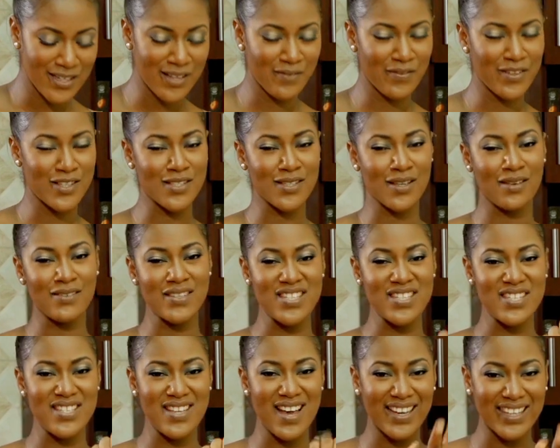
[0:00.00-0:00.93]
leave it so
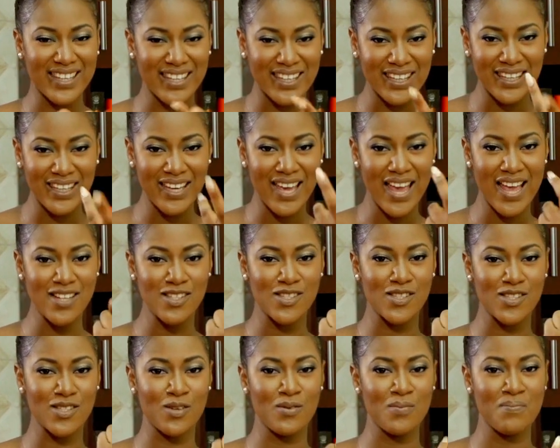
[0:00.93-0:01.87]
yucky and
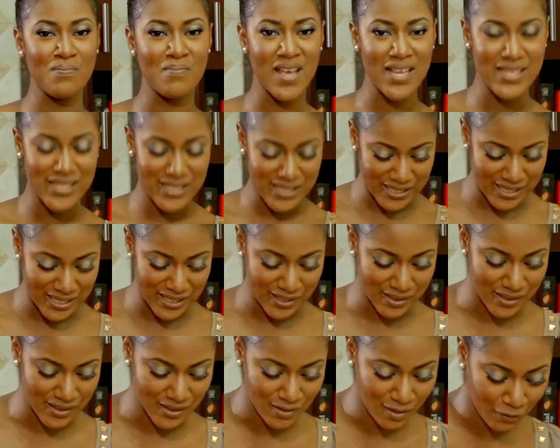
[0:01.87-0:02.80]
so messy
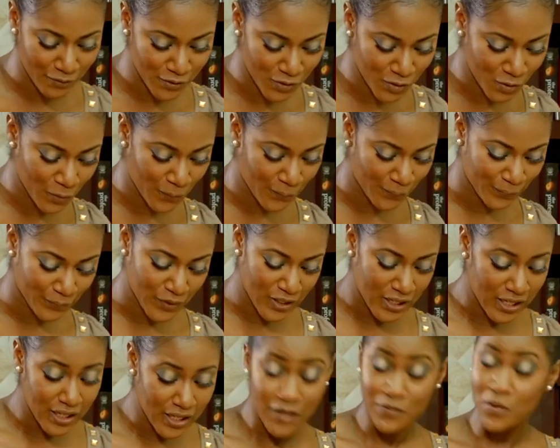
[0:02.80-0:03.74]
and stuff. So
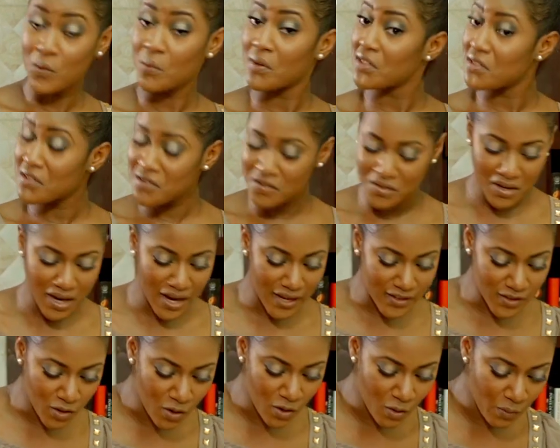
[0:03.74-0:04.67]
if you want to use your
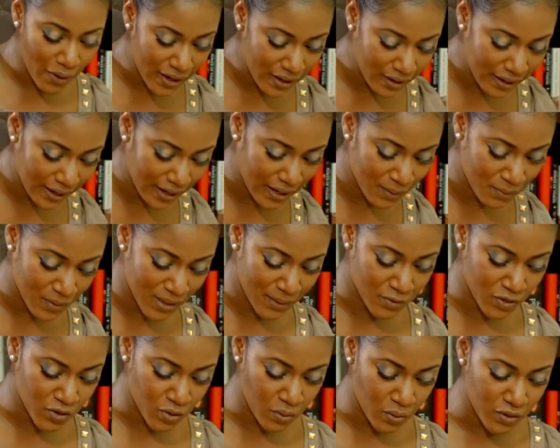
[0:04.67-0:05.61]
hands, go right ahead, but I'm
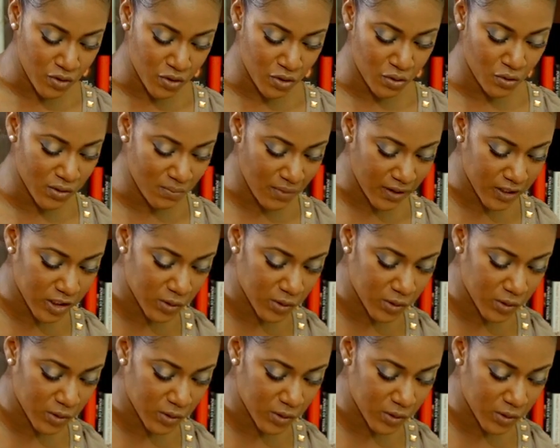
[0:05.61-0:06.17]
just going to use my